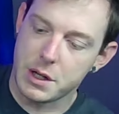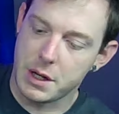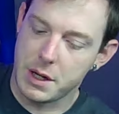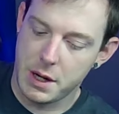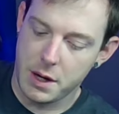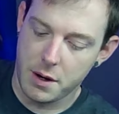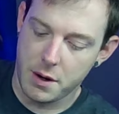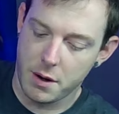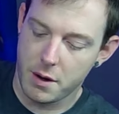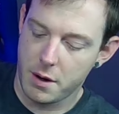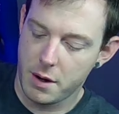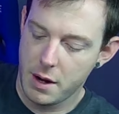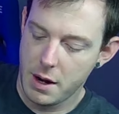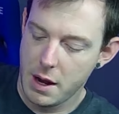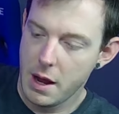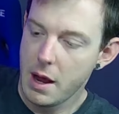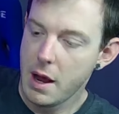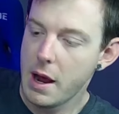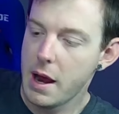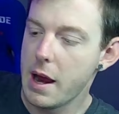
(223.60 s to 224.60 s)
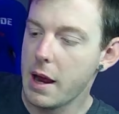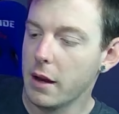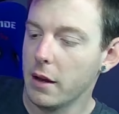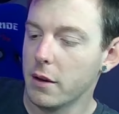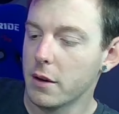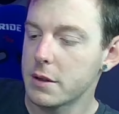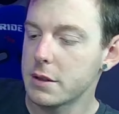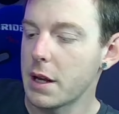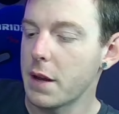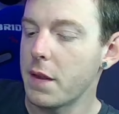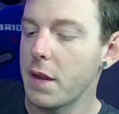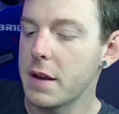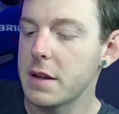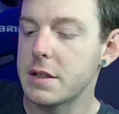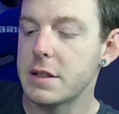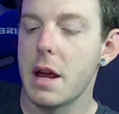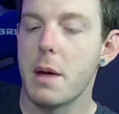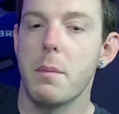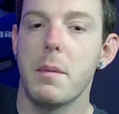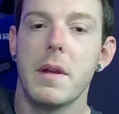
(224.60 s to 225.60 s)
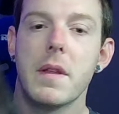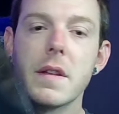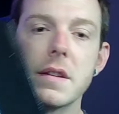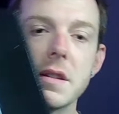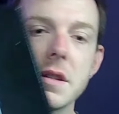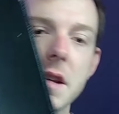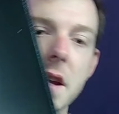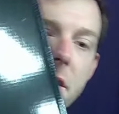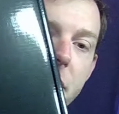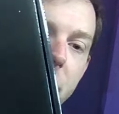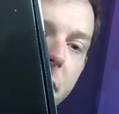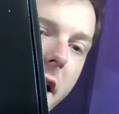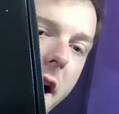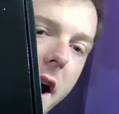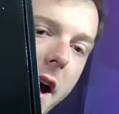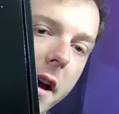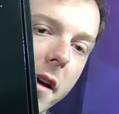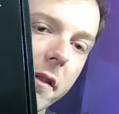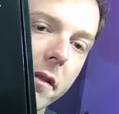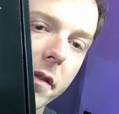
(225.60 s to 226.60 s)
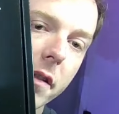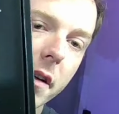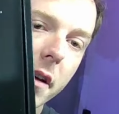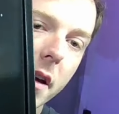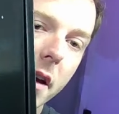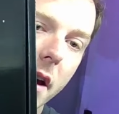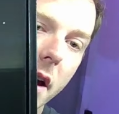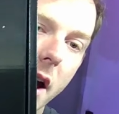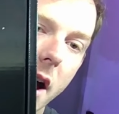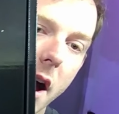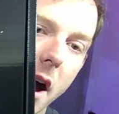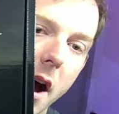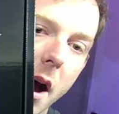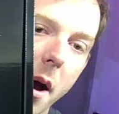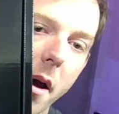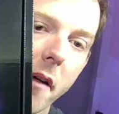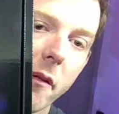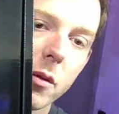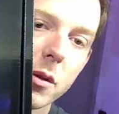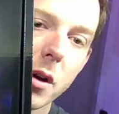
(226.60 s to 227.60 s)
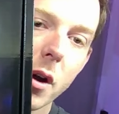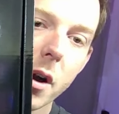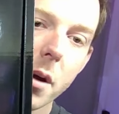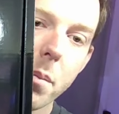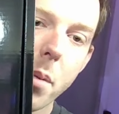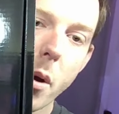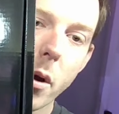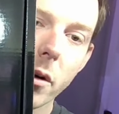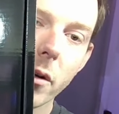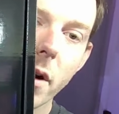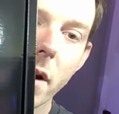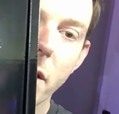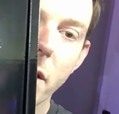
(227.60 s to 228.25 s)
here. It looks like they sent me the C5. I was already poking around